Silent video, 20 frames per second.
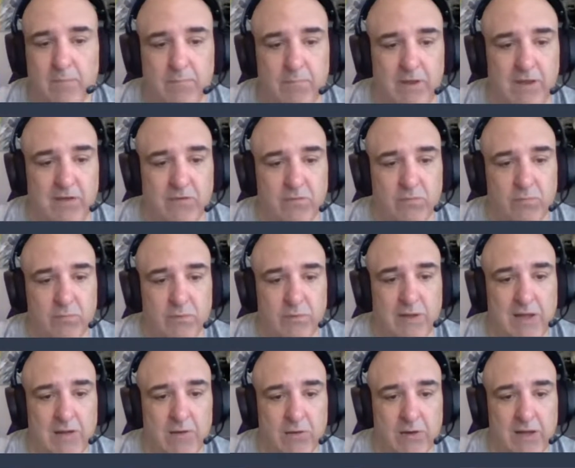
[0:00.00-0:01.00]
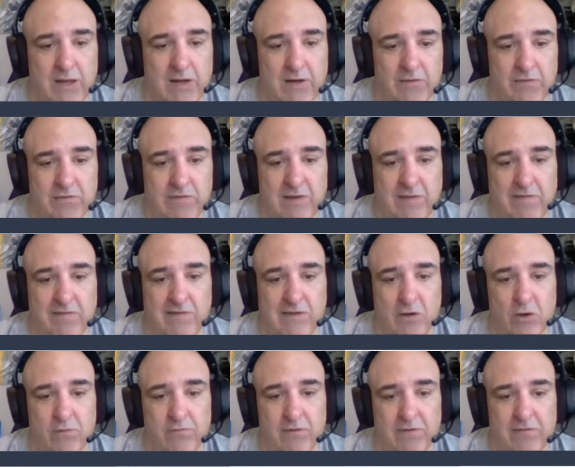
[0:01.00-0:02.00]
Miz, what do we got going on here? Cincy
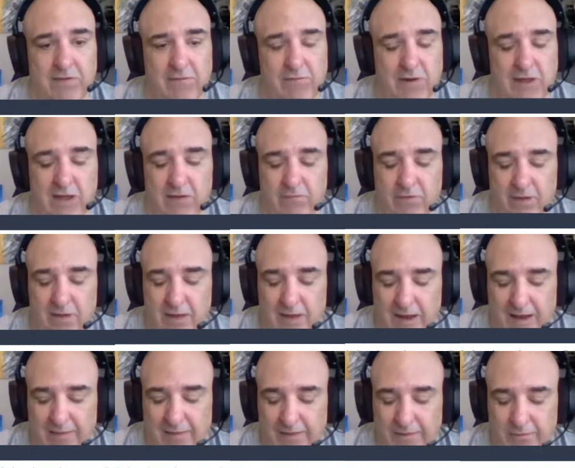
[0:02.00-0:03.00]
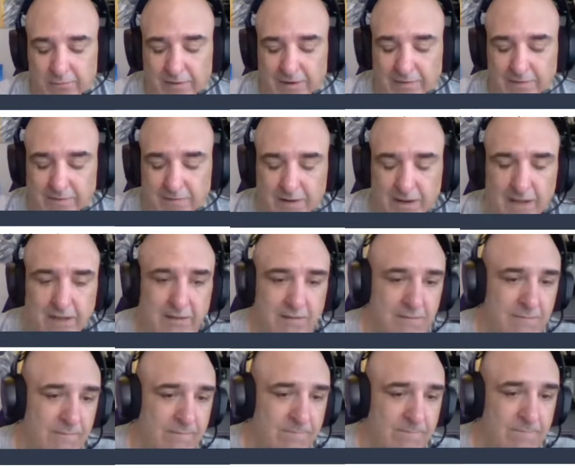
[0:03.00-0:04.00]
over to 7.5. I like the Reds today.
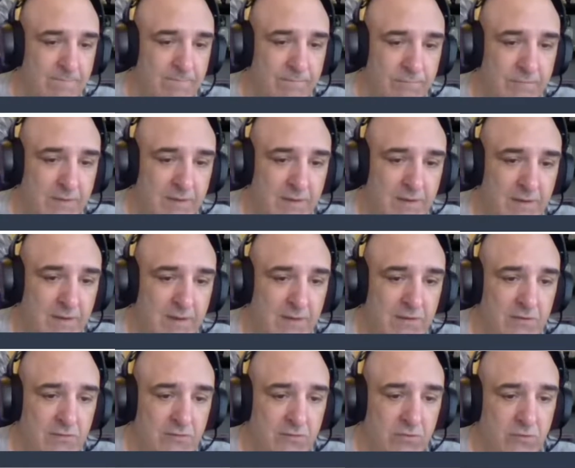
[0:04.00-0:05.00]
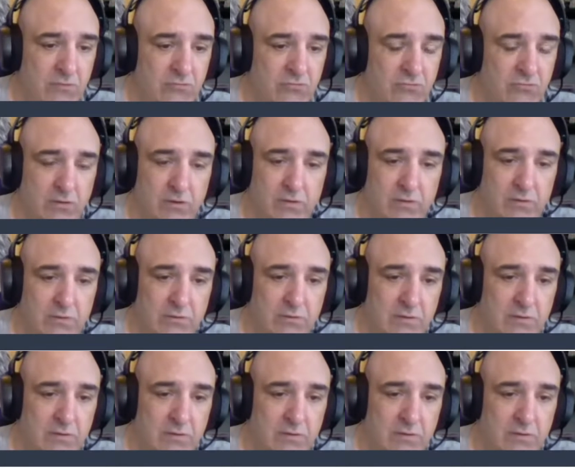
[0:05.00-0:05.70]
So sure.